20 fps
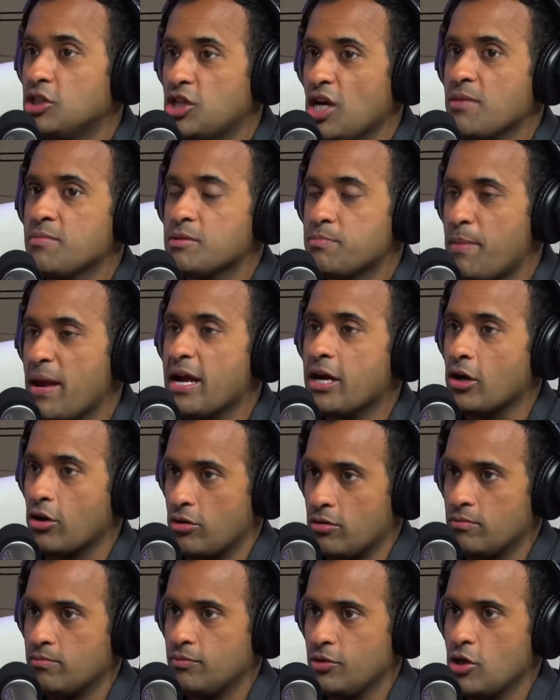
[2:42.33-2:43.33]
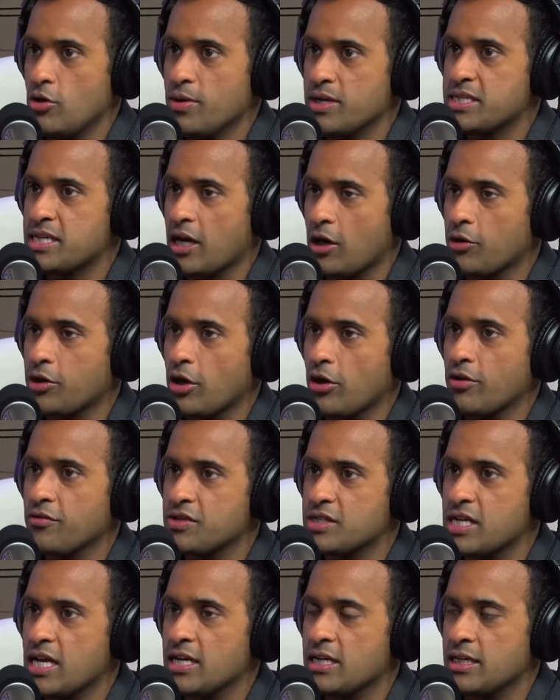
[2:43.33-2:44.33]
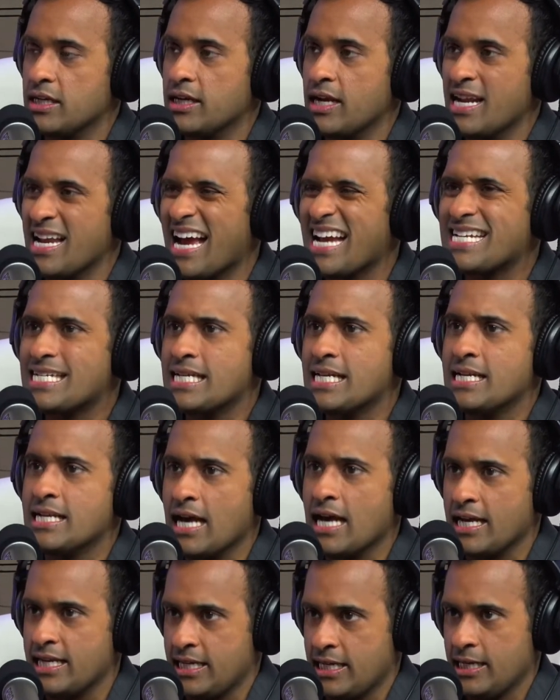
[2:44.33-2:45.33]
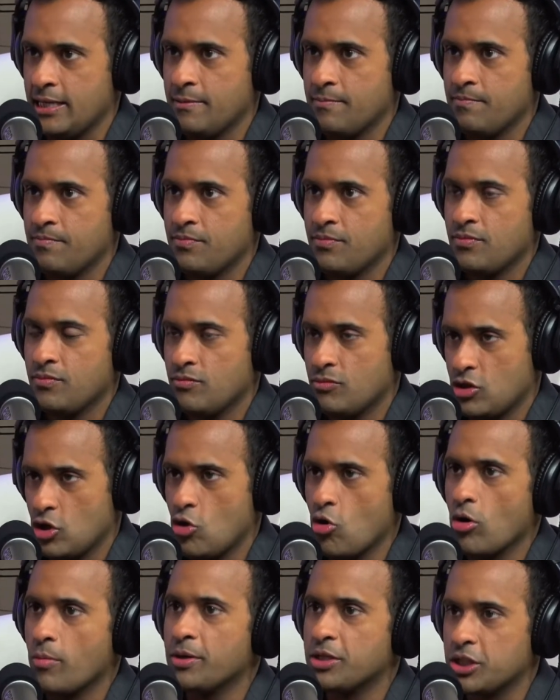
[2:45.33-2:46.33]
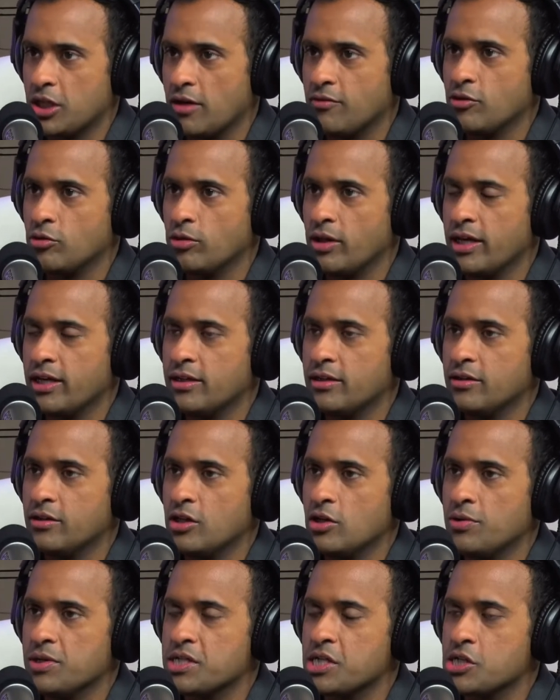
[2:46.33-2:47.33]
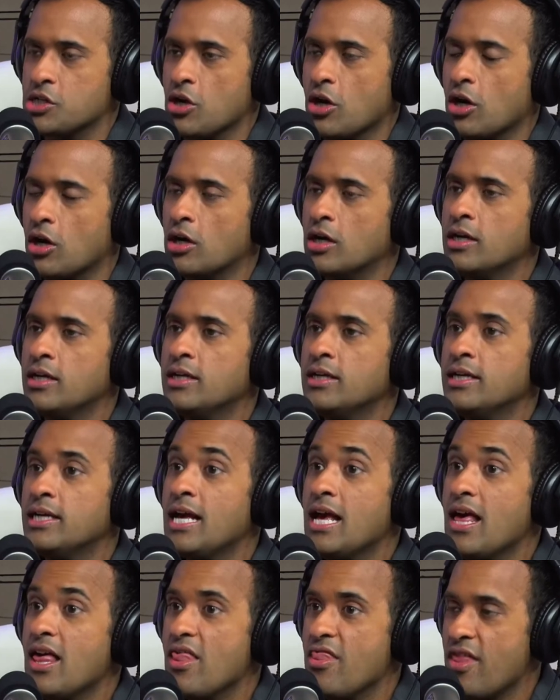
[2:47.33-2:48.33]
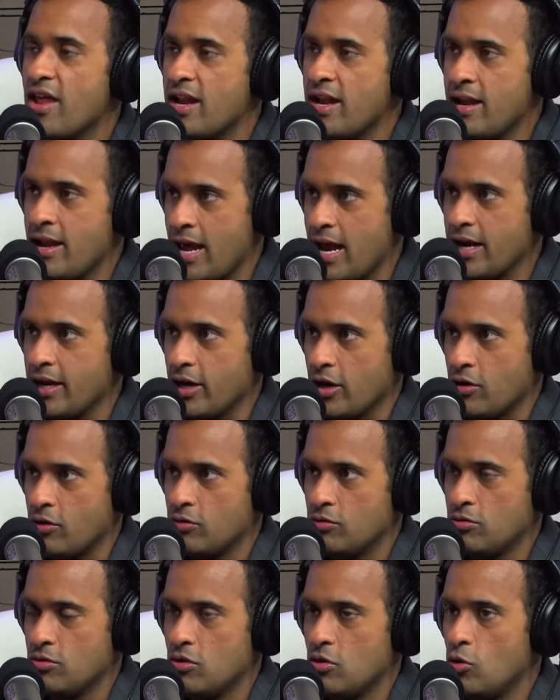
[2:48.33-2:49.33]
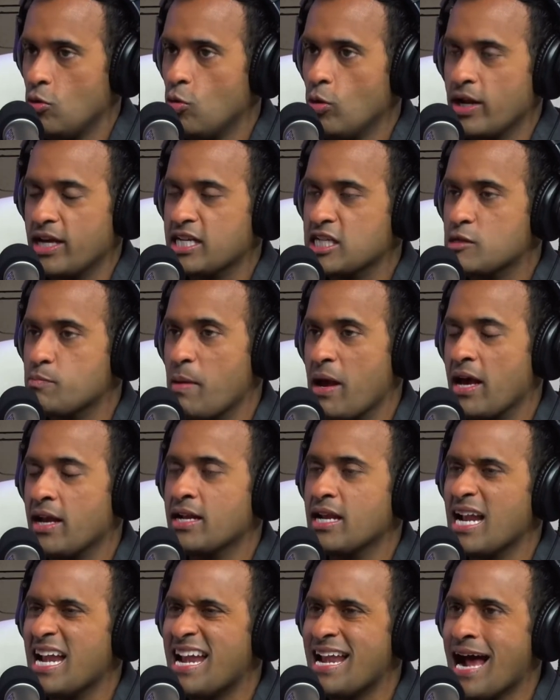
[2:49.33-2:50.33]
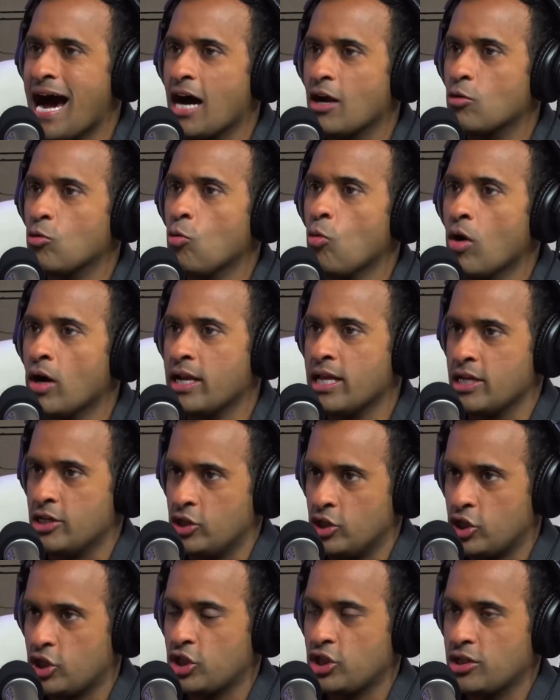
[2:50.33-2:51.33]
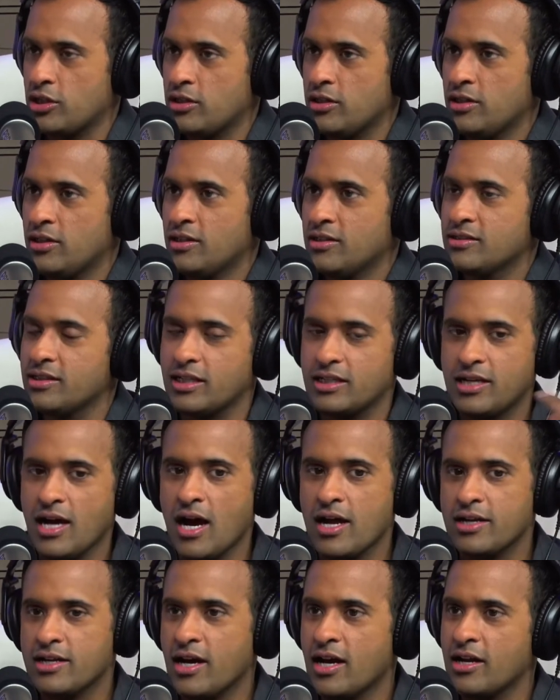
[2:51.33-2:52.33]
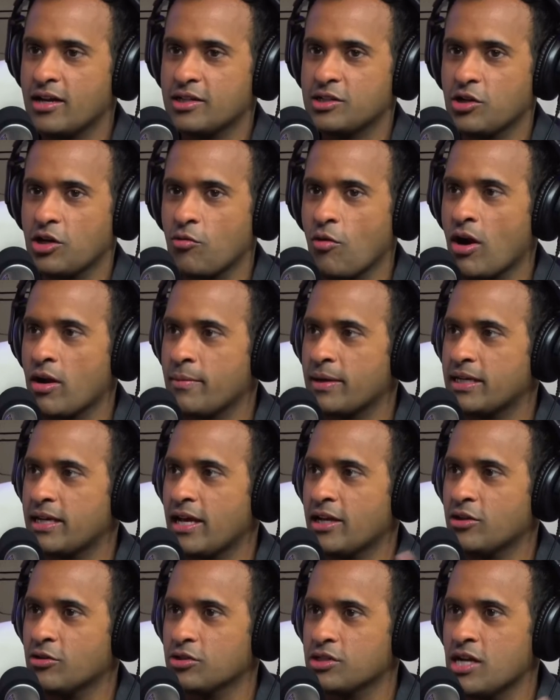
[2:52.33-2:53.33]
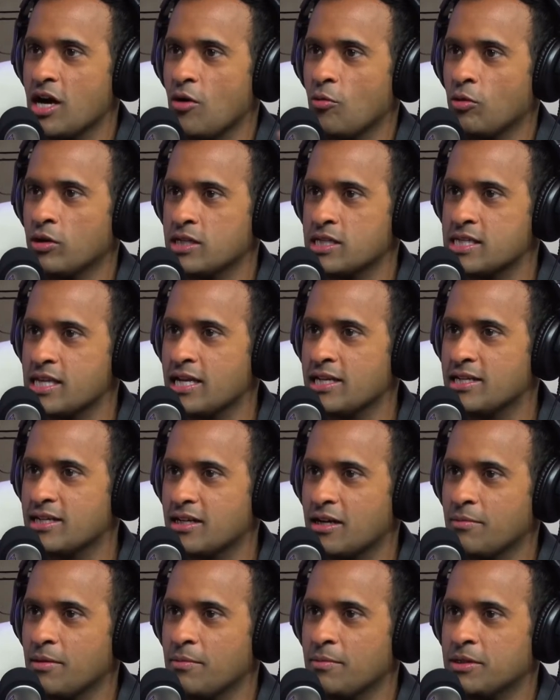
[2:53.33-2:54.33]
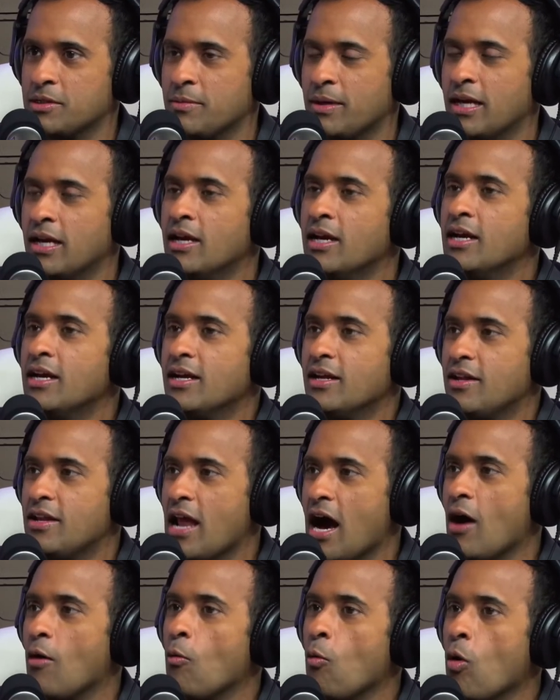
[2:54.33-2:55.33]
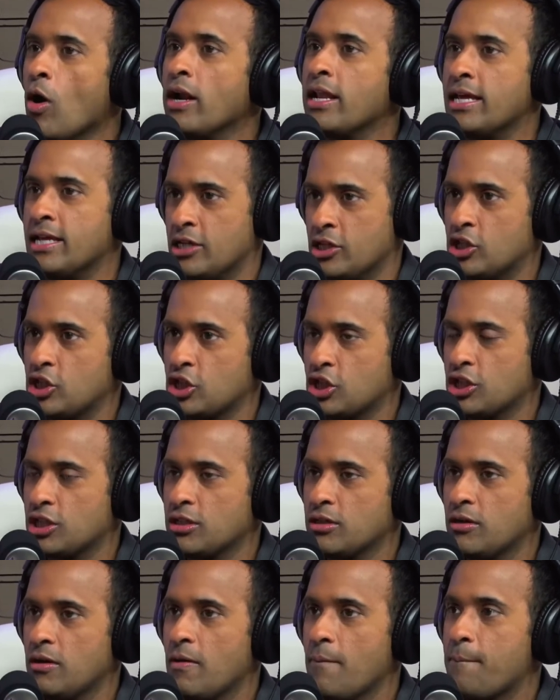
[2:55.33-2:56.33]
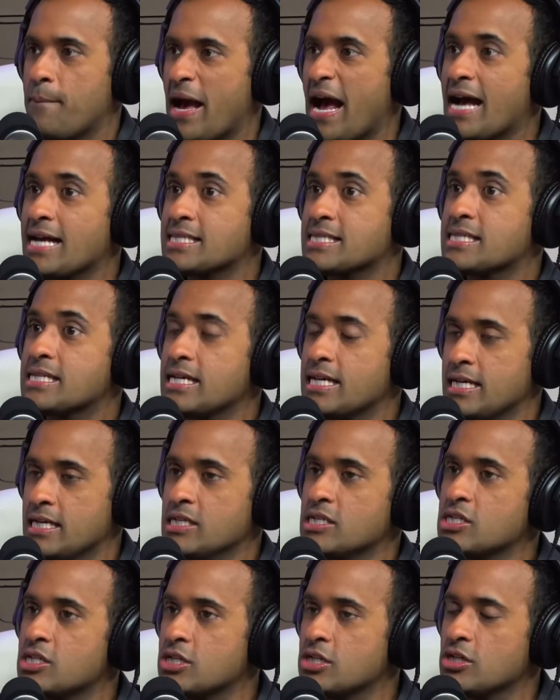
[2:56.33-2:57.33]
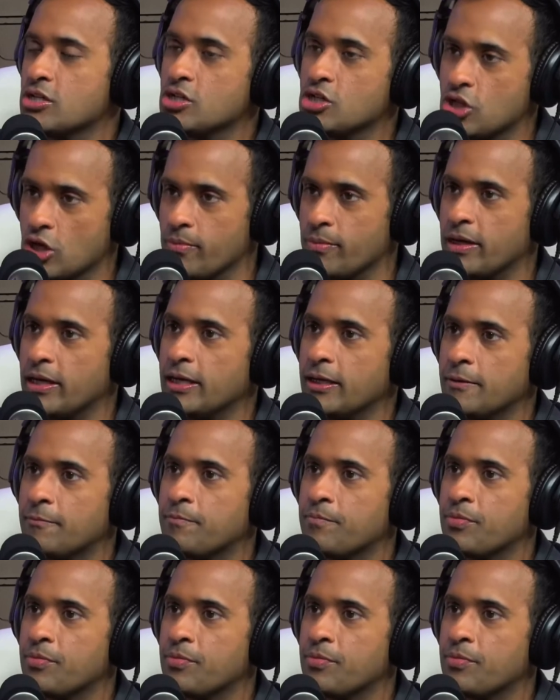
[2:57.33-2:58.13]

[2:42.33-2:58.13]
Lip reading: James Baker, the U.S. Secretary of State, did in 1990 to Gorbachev, who led the USSR, that NATO would expand not 1 inch. It's like Ronald McDaniel's not 1 cent commitment to me. Not 1 inch past East Germany.